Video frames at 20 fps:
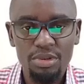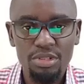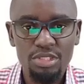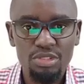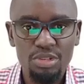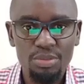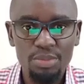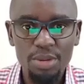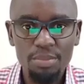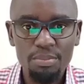because
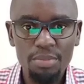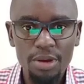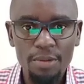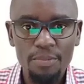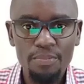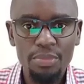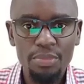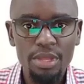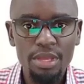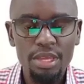remember,
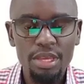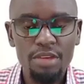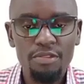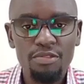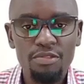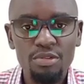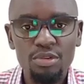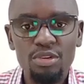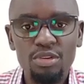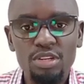if
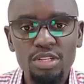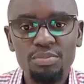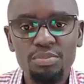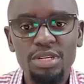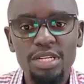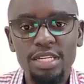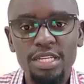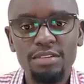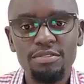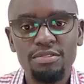you don't
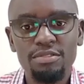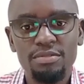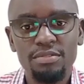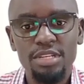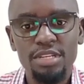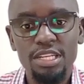believe